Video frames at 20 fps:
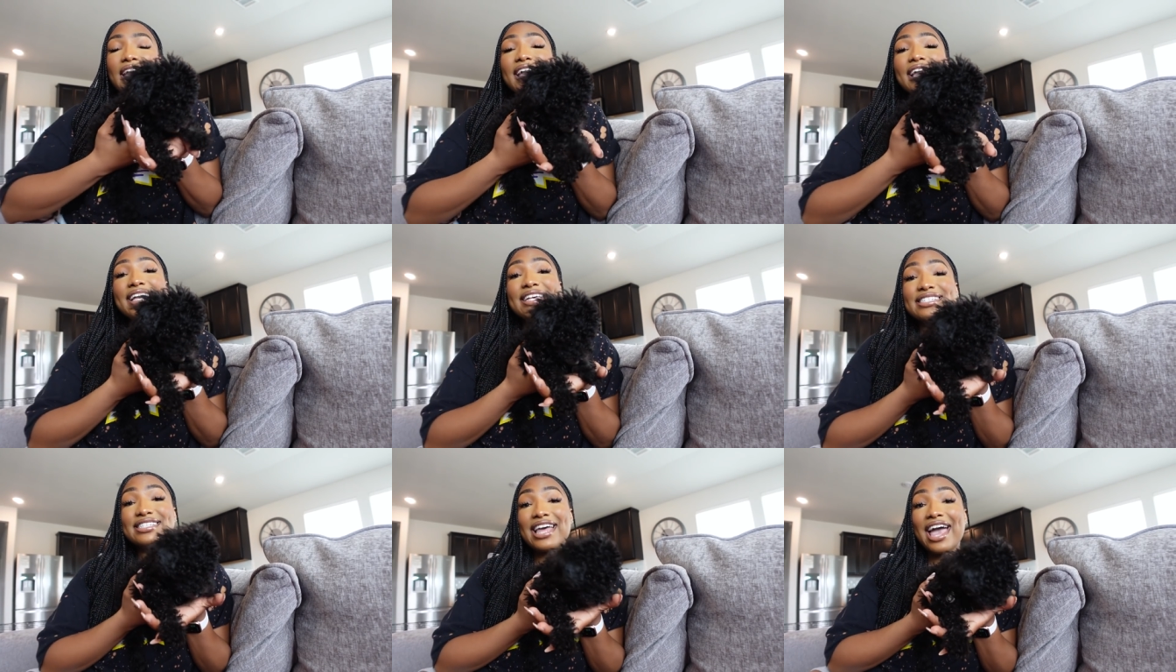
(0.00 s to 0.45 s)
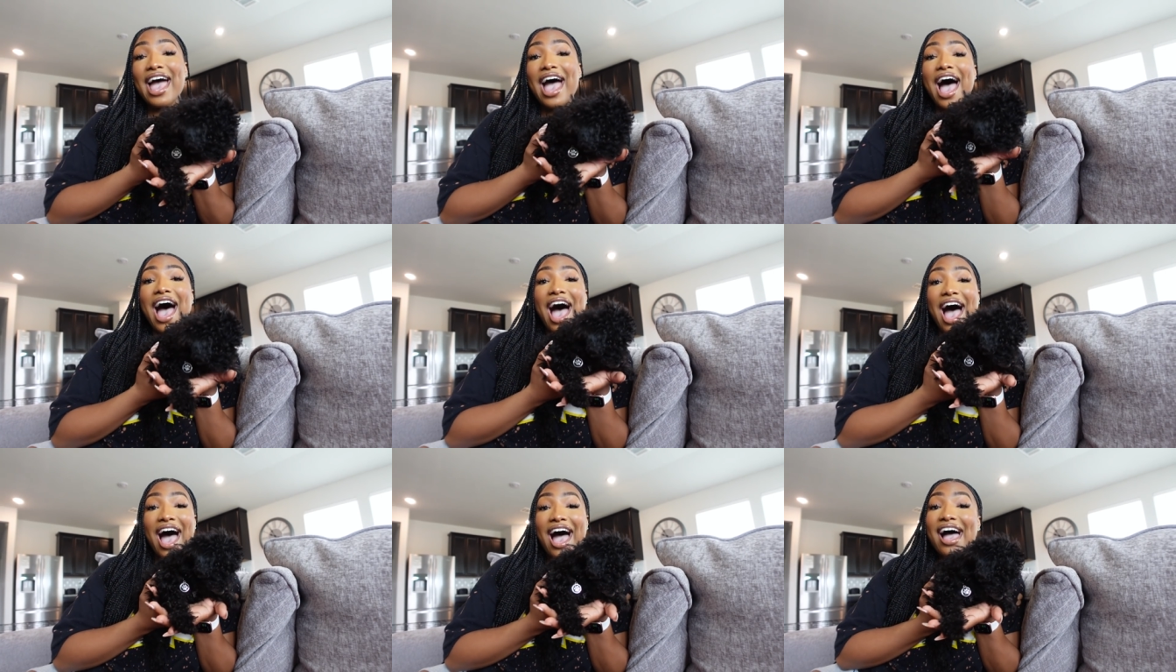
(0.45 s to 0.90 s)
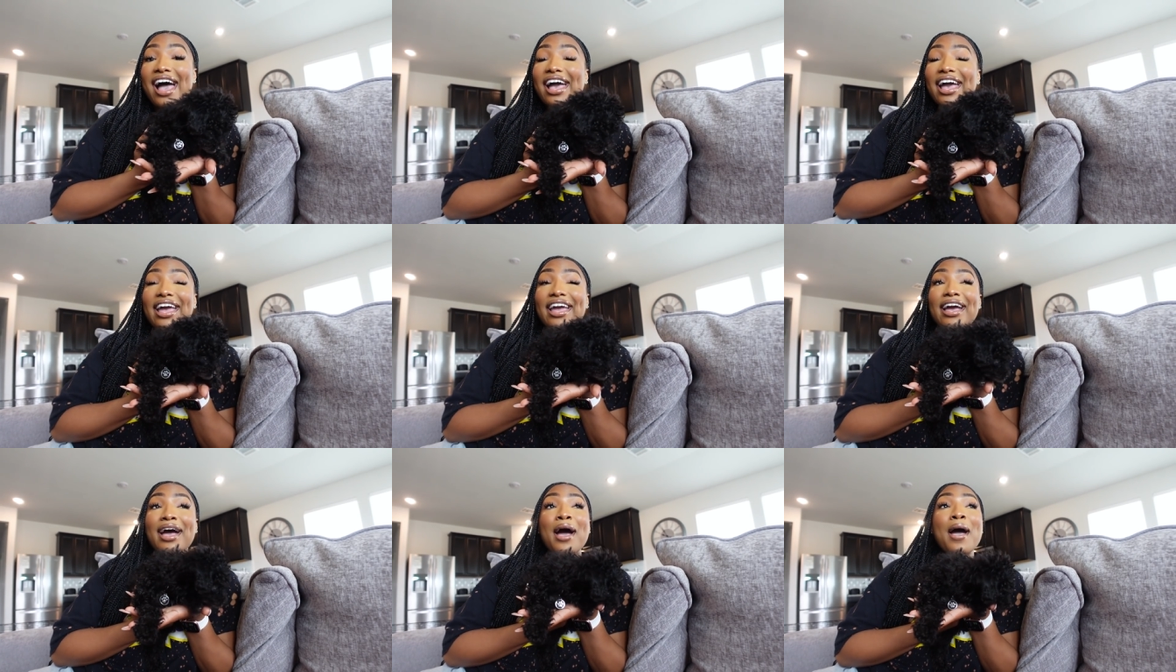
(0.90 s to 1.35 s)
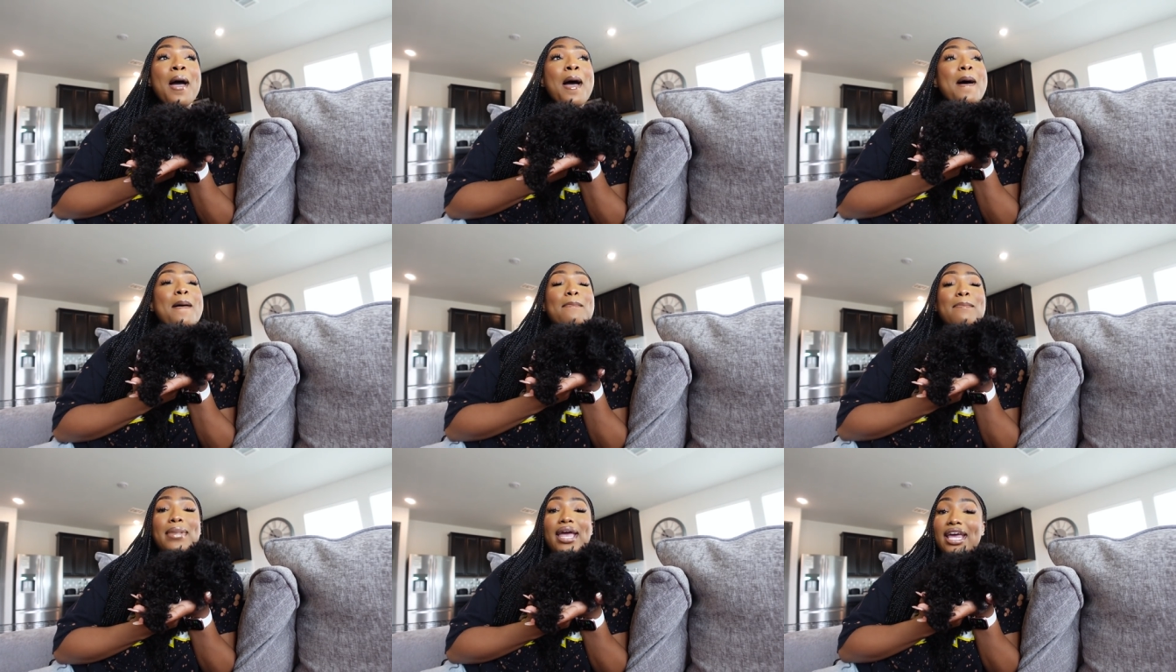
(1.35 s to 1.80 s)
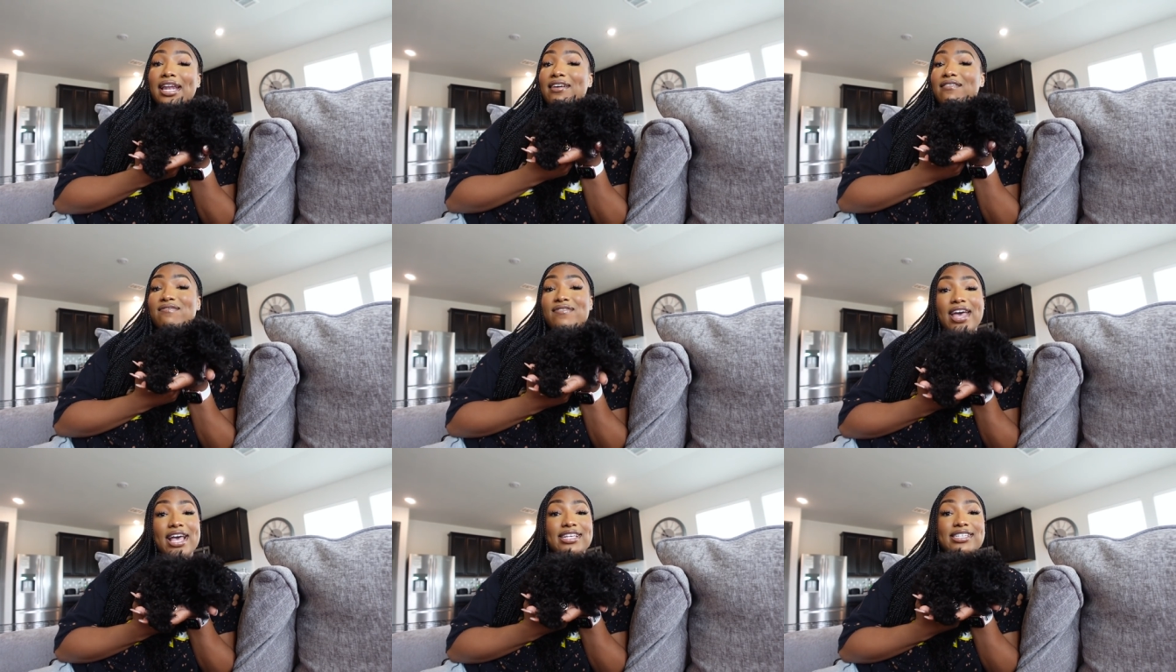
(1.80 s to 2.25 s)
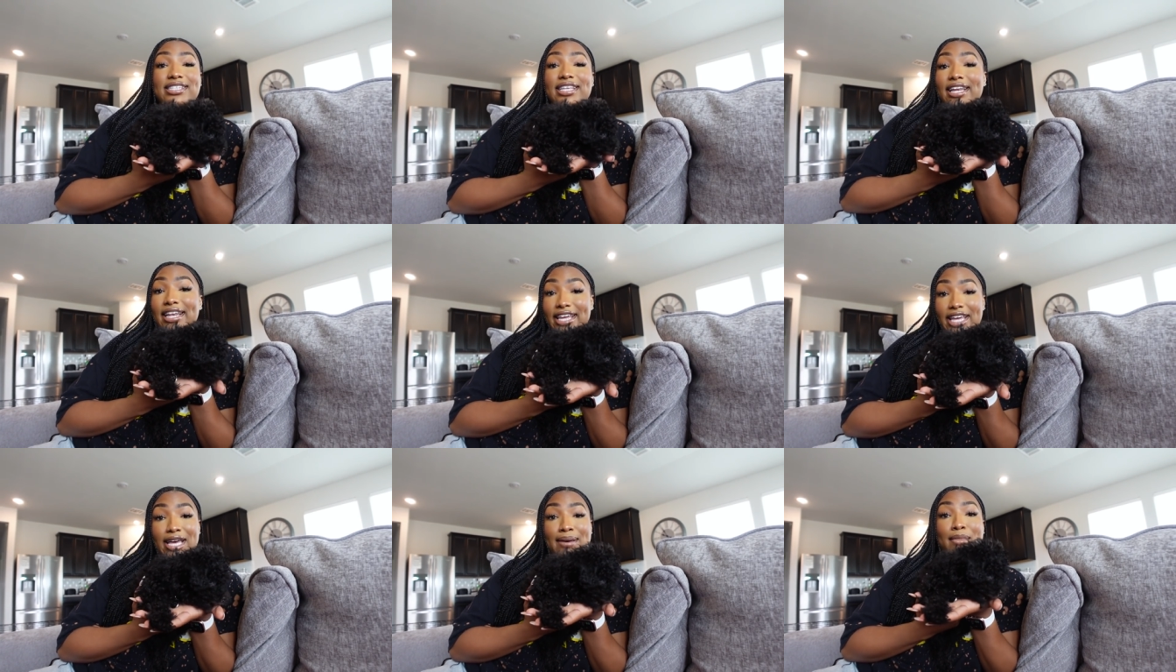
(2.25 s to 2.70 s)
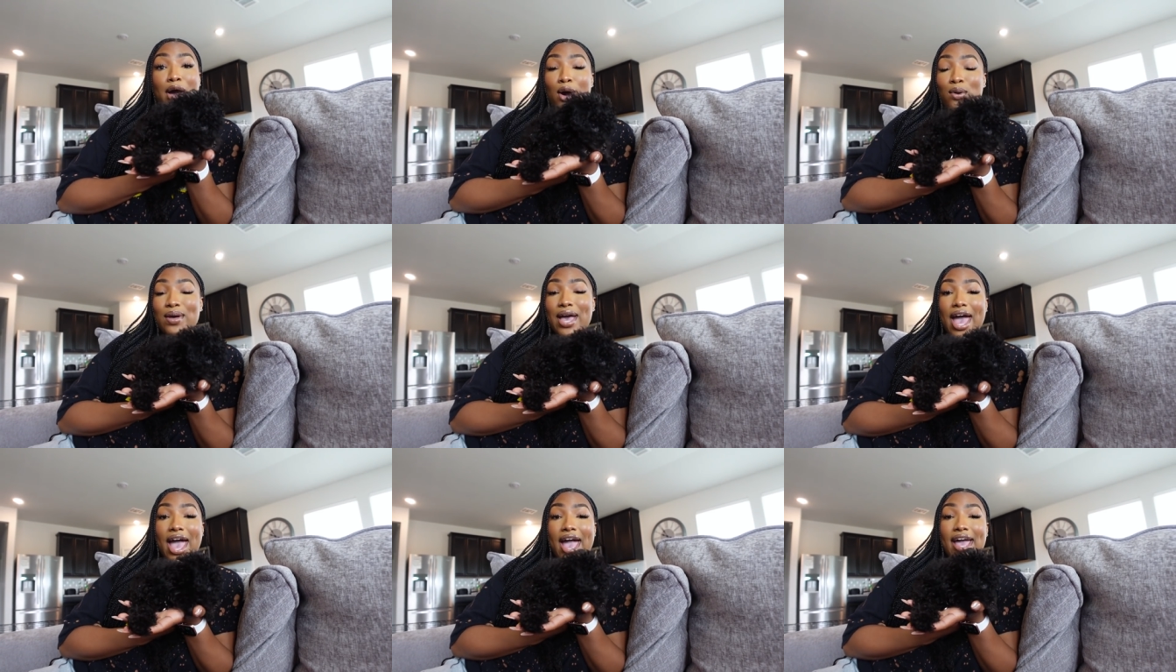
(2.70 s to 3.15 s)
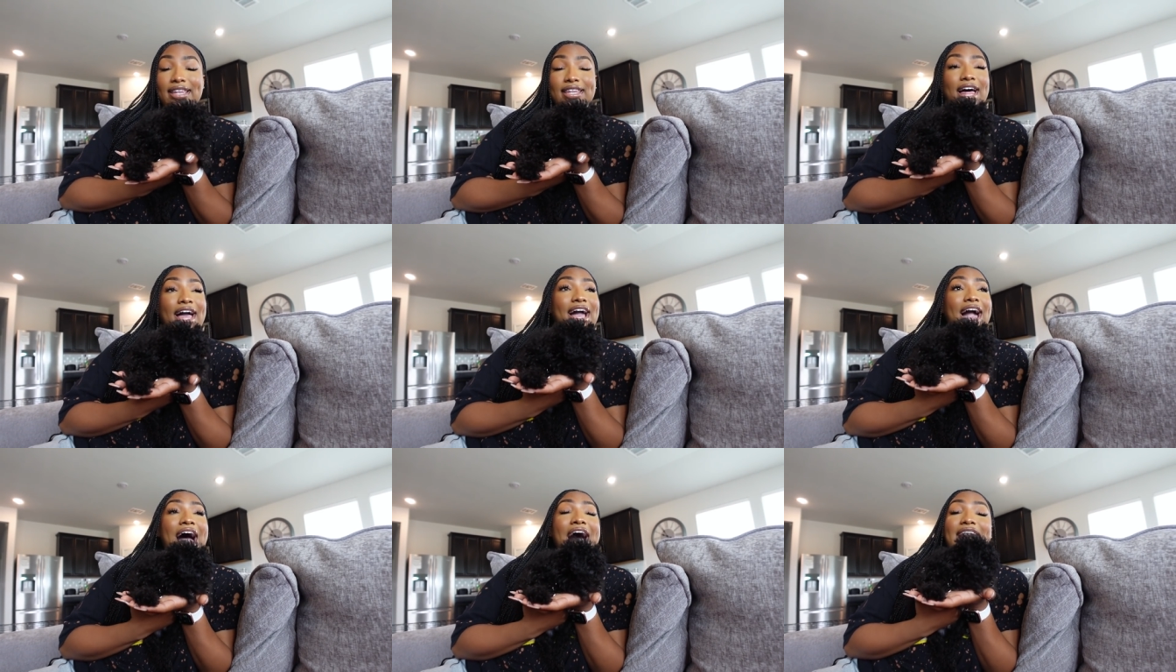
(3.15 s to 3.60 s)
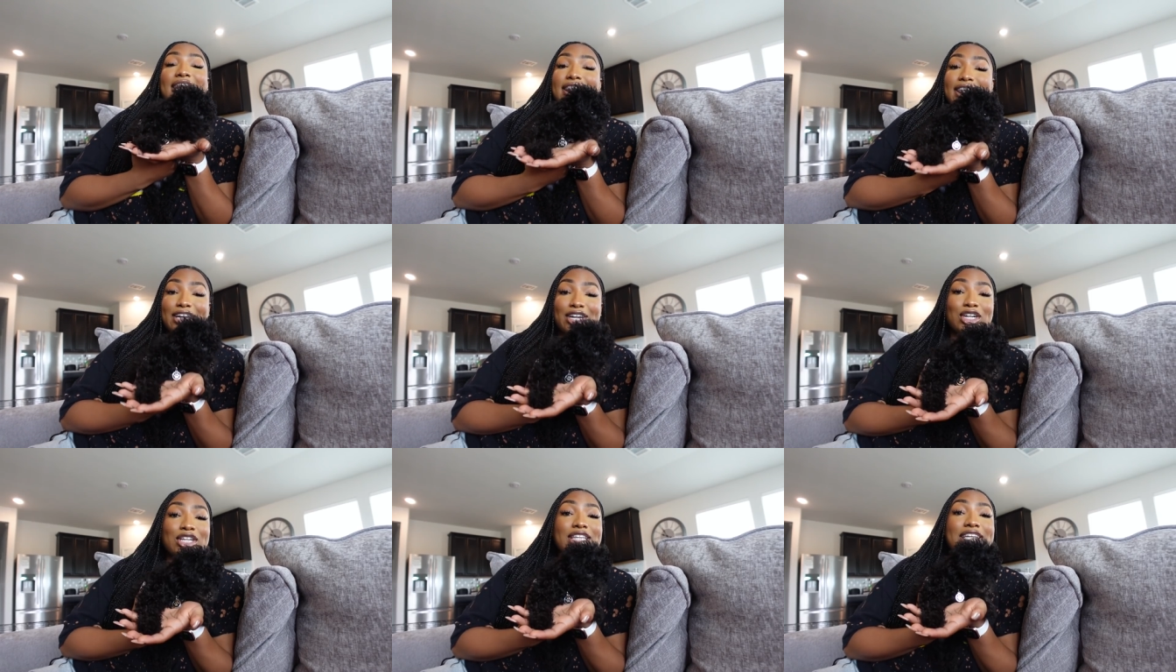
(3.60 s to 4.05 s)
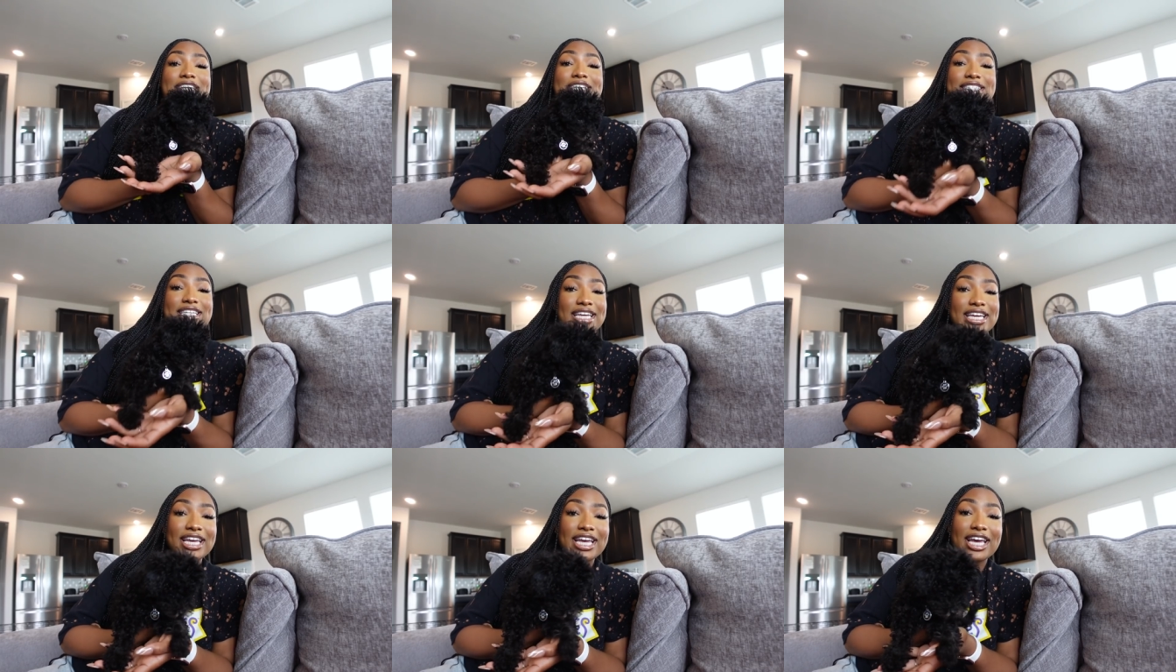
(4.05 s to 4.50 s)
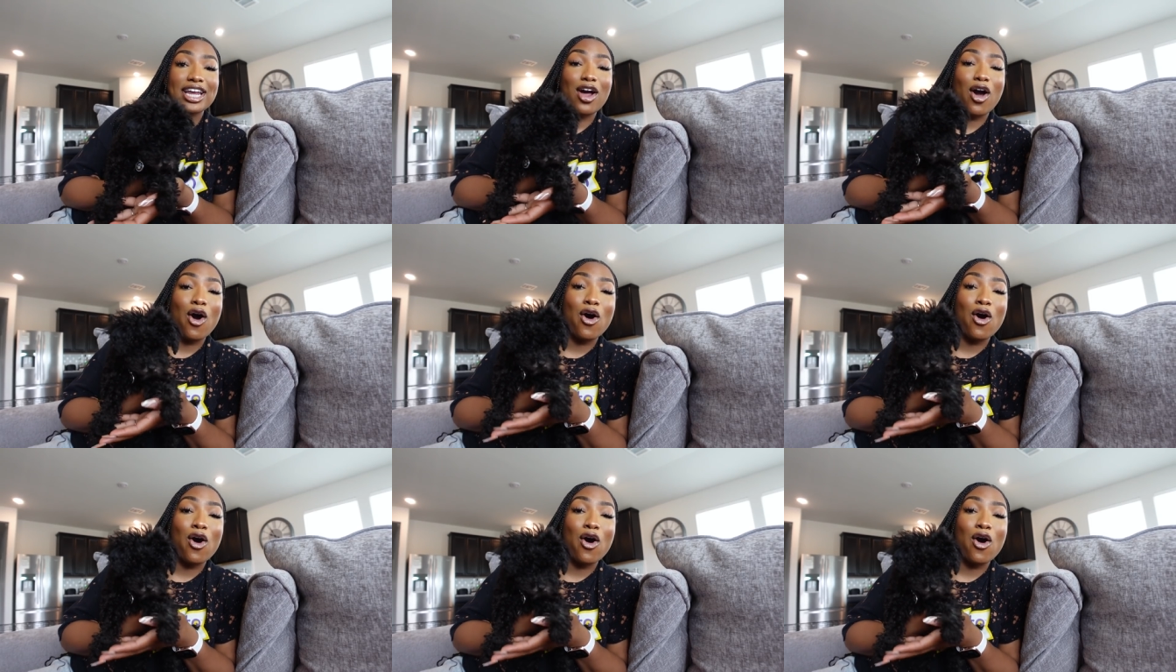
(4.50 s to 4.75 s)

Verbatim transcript: is that I manifested him, okay? Like, I literally did.